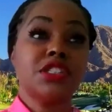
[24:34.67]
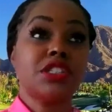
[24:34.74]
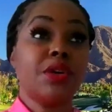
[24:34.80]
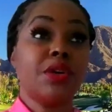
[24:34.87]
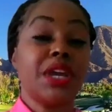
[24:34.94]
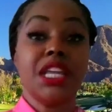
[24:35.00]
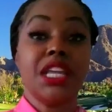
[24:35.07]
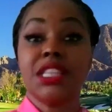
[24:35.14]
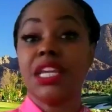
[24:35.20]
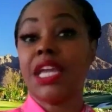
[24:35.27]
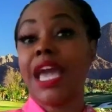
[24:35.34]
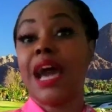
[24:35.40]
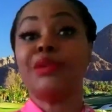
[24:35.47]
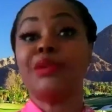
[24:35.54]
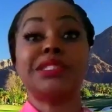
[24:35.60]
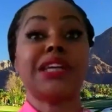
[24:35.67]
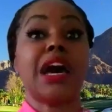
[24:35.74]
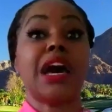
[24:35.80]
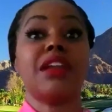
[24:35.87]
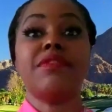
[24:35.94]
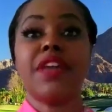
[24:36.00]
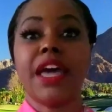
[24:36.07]
So anything
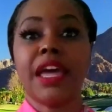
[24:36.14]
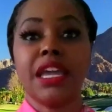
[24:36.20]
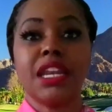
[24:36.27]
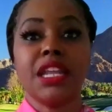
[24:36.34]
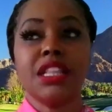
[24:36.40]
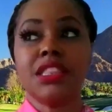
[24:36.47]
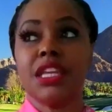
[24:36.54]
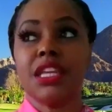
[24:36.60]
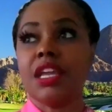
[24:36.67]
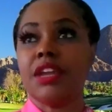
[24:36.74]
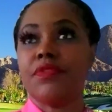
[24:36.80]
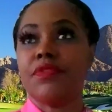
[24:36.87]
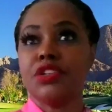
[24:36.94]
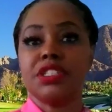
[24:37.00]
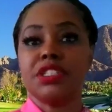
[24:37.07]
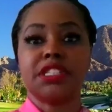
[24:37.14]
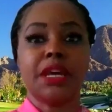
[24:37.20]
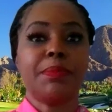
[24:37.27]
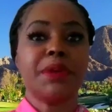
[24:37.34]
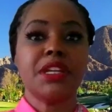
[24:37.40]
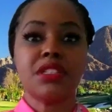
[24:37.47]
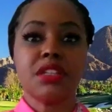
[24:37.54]
outside of that, anything if you're
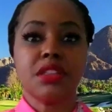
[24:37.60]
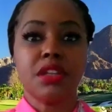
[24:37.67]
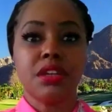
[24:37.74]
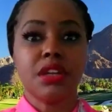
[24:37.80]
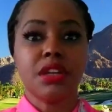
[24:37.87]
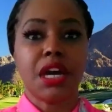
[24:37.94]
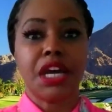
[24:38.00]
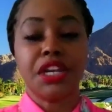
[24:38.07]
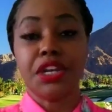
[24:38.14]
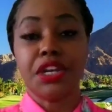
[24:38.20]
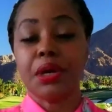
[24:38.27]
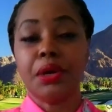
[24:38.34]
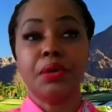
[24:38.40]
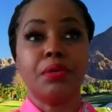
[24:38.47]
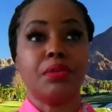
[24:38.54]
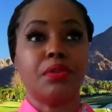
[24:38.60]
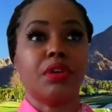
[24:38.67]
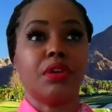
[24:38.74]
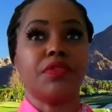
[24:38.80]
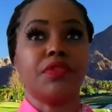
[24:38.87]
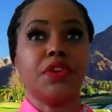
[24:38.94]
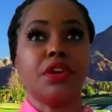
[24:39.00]
stepping into the unknown
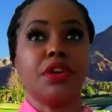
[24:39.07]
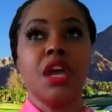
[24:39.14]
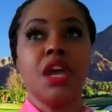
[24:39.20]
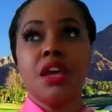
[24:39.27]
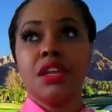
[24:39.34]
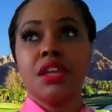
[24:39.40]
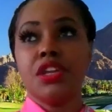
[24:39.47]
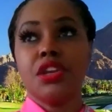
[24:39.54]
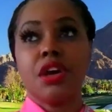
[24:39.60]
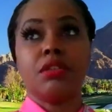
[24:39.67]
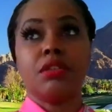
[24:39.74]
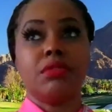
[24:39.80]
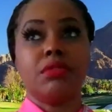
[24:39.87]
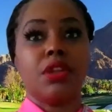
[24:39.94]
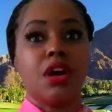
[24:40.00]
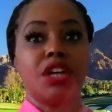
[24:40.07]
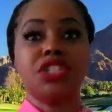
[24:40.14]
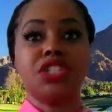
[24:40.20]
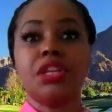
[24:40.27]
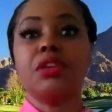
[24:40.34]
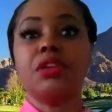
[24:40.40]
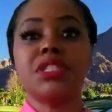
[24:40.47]
or if you're, you know,
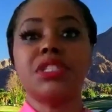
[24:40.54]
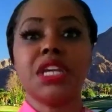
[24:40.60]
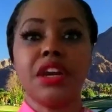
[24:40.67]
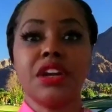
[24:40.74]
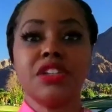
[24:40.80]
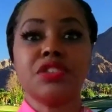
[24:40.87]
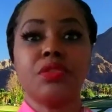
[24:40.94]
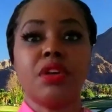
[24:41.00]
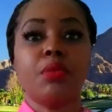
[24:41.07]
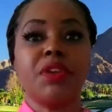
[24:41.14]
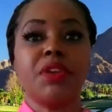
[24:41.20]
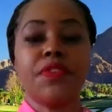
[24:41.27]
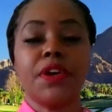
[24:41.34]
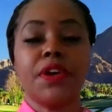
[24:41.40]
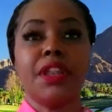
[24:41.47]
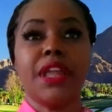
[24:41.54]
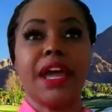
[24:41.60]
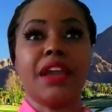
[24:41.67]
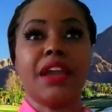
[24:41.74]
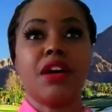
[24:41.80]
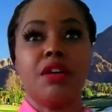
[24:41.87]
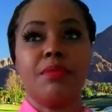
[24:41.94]
launching new territory, we feel
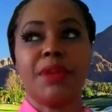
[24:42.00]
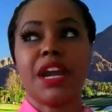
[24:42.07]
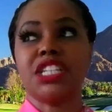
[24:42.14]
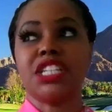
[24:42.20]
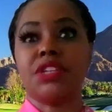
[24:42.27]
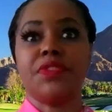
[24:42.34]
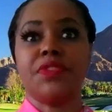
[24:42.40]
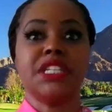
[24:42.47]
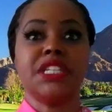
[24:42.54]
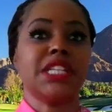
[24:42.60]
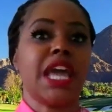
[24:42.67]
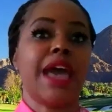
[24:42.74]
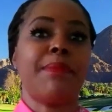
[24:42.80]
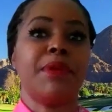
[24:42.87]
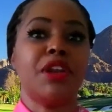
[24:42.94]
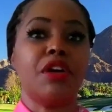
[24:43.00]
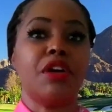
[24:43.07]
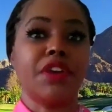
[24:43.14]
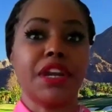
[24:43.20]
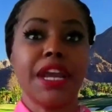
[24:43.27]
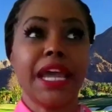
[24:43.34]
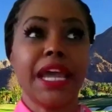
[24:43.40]
like, oh my gosh, if it doesn't happen
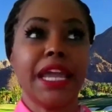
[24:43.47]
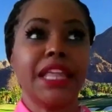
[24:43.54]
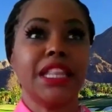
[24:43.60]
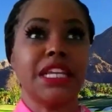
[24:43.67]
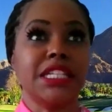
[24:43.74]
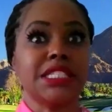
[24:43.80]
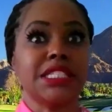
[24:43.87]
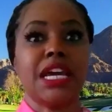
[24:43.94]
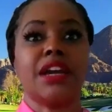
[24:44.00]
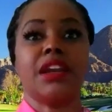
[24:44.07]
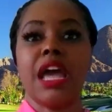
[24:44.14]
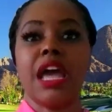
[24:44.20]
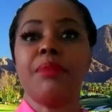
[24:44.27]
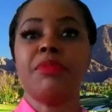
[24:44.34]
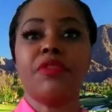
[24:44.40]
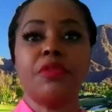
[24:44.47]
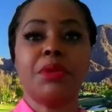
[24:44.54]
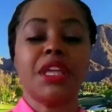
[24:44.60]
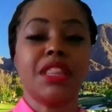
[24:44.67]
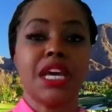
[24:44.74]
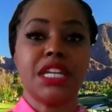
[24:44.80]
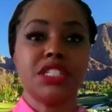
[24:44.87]
overnight, then it's not going to happen for
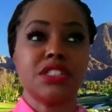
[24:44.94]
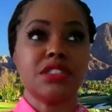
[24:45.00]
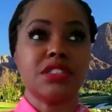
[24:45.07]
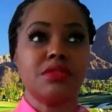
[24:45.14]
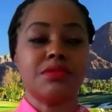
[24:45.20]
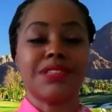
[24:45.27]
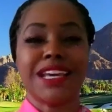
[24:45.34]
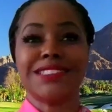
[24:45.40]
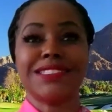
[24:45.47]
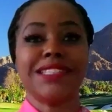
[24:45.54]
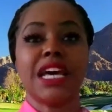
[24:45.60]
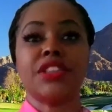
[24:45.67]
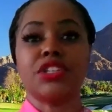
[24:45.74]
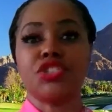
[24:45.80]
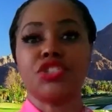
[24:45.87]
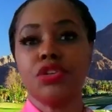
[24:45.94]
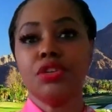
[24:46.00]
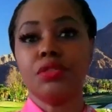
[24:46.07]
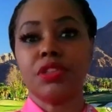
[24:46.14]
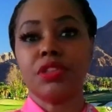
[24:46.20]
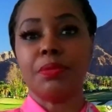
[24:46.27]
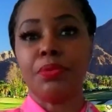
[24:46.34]
me. And that is that's not the
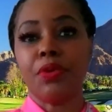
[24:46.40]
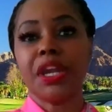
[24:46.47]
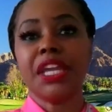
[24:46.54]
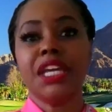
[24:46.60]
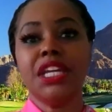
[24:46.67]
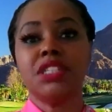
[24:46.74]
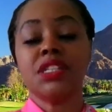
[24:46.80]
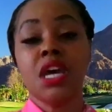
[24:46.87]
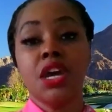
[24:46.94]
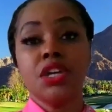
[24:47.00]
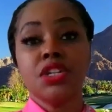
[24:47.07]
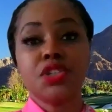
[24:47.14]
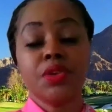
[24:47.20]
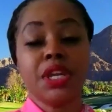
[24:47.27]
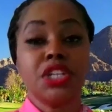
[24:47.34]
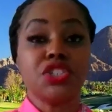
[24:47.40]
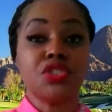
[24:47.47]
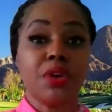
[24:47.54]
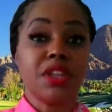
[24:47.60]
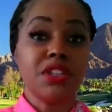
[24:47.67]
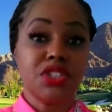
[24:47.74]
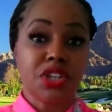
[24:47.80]
truth. The point is to
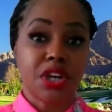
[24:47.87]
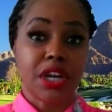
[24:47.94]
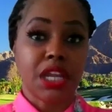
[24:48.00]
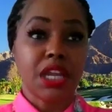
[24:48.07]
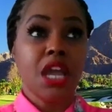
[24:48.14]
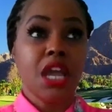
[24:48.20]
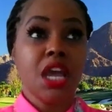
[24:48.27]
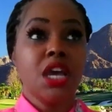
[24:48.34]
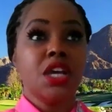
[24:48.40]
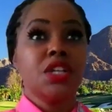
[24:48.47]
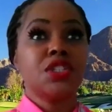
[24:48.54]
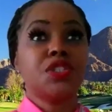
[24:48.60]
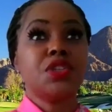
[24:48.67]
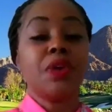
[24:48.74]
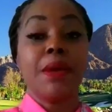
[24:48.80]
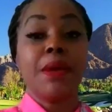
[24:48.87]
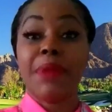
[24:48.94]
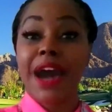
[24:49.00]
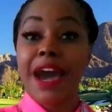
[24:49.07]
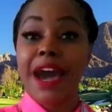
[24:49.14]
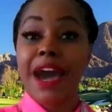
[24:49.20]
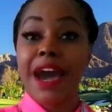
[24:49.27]
enjoy the journey, to
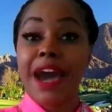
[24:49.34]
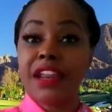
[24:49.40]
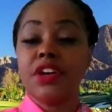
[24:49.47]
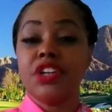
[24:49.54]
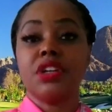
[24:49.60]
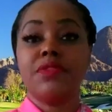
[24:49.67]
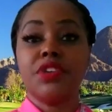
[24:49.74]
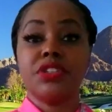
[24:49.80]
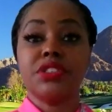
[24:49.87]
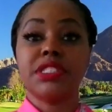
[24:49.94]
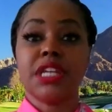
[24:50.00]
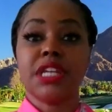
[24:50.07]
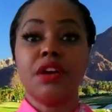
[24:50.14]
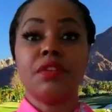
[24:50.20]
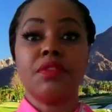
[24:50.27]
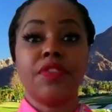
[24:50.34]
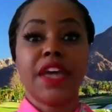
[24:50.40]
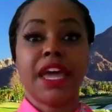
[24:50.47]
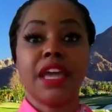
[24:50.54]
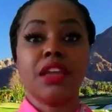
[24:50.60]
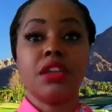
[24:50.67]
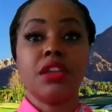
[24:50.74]
embody the version of yourself
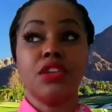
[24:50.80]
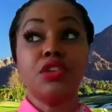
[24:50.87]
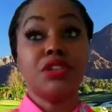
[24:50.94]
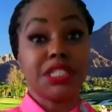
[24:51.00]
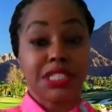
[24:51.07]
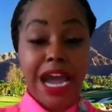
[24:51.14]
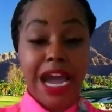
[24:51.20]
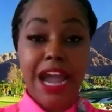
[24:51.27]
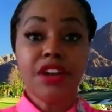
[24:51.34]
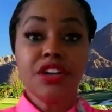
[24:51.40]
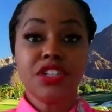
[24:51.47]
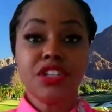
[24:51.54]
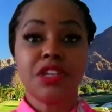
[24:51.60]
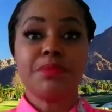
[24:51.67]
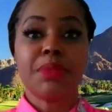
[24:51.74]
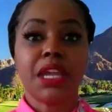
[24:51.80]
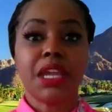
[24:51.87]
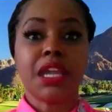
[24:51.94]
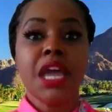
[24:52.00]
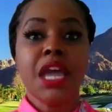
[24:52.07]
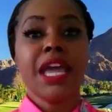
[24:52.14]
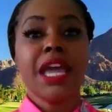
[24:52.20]
that you desire to
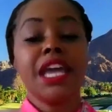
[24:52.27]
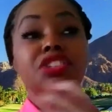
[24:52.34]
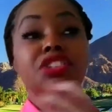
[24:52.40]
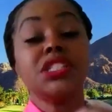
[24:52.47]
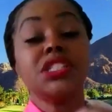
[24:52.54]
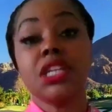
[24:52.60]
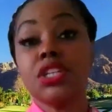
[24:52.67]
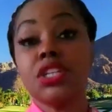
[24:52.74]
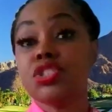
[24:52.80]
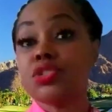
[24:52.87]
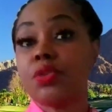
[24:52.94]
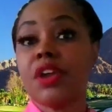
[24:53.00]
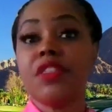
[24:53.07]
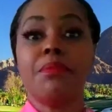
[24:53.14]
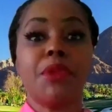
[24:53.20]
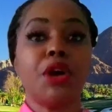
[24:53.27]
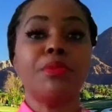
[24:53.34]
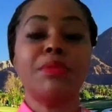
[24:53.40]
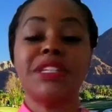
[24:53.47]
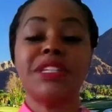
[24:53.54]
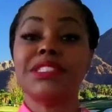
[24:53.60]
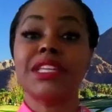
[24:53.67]
be and just enjoy the
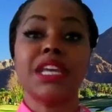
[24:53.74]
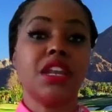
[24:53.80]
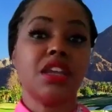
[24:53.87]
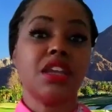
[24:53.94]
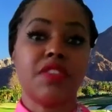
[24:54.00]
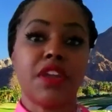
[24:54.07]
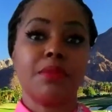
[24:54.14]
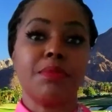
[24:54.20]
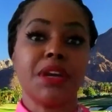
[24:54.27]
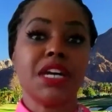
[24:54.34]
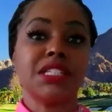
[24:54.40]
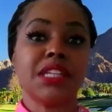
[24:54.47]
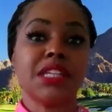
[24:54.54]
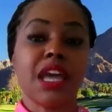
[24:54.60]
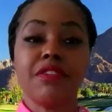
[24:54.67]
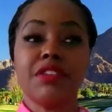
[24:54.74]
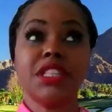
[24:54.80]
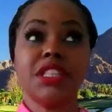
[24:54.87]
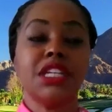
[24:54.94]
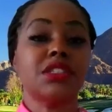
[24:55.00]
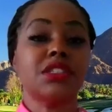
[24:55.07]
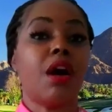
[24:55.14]
moments getting there because
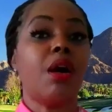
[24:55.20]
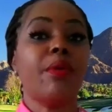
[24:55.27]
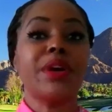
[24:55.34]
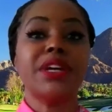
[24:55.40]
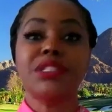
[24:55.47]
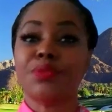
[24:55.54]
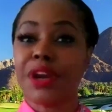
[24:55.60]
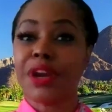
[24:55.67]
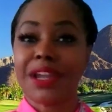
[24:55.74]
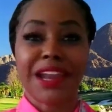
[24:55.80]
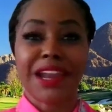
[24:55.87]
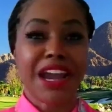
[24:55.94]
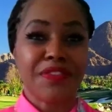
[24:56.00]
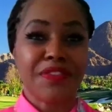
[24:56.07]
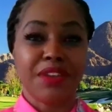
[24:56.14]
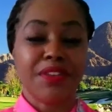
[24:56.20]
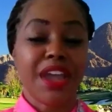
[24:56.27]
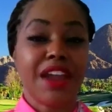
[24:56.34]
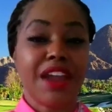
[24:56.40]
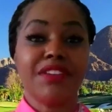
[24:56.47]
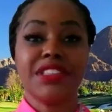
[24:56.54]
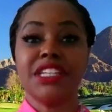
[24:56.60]
everything's always working out for
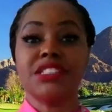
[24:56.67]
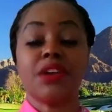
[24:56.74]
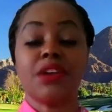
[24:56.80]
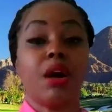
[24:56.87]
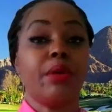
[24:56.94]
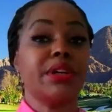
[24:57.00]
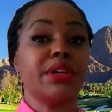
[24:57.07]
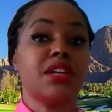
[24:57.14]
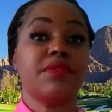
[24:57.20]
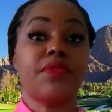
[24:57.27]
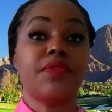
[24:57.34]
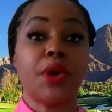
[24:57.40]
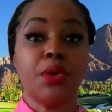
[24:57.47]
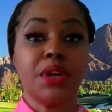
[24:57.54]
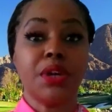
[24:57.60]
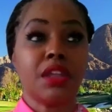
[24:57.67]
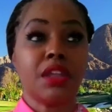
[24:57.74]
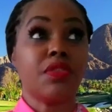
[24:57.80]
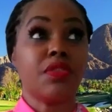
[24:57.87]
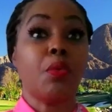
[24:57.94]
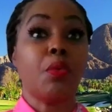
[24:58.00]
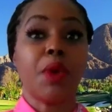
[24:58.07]
you. Everything's always
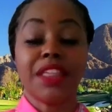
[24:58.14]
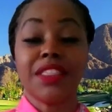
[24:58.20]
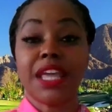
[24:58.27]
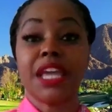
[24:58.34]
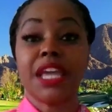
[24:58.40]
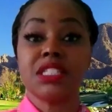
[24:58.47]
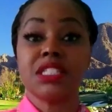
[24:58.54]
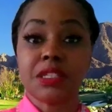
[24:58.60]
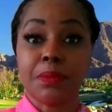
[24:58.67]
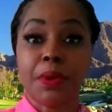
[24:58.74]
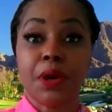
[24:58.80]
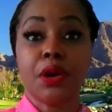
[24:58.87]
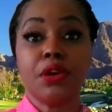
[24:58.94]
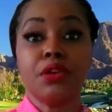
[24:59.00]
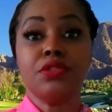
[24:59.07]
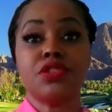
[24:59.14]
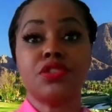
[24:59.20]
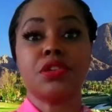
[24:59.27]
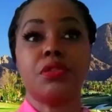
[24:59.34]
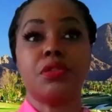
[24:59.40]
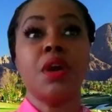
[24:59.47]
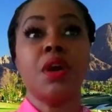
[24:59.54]
unfolding the way that it's
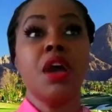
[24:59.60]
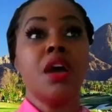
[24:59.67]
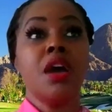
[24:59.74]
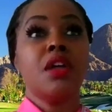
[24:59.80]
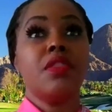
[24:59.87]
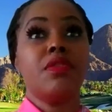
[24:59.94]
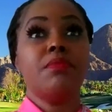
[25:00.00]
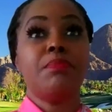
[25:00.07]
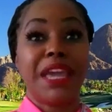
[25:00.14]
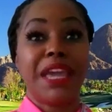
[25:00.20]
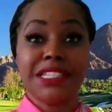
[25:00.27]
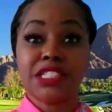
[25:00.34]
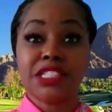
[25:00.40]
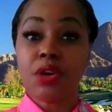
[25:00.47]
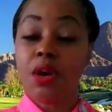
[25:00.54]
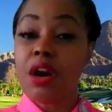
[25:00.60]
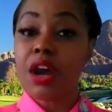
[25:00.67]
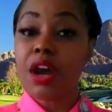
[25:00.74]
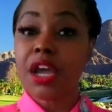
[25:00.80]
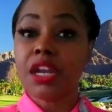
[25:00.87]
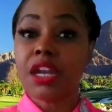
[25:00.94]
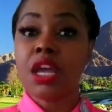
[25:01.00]
supposed to based
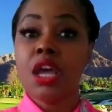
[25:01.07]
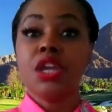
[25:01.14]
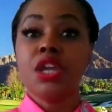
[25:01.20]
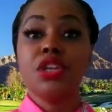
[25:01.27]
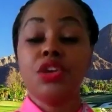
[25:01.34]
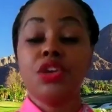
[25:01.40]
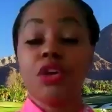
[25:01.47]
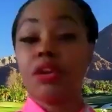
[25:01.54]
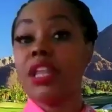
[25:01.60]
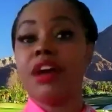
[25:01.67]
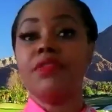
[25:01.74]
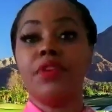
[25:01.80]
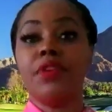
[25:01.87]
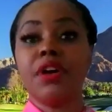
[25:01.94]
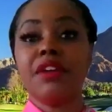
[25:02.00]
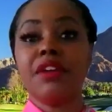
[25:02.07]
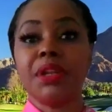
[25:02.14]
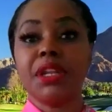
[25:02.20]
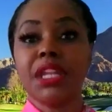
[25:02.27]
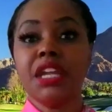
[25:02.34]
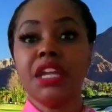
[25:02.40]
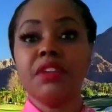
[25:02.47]
on your level of
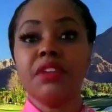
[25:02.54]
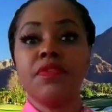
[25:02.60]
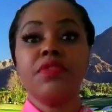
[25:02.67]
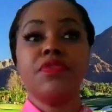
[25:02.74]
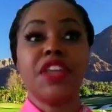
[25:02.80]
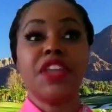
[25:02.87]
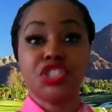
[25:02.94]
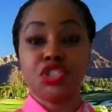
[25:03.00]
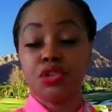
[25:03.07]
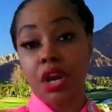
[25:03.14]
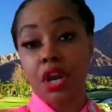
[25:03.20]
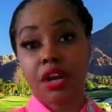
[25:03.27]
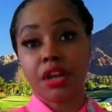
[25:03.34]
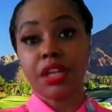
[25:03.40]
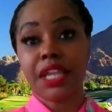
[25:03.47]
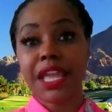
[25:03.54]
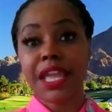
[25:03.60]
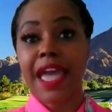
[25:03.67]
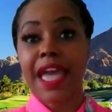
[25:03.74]
belief that you currently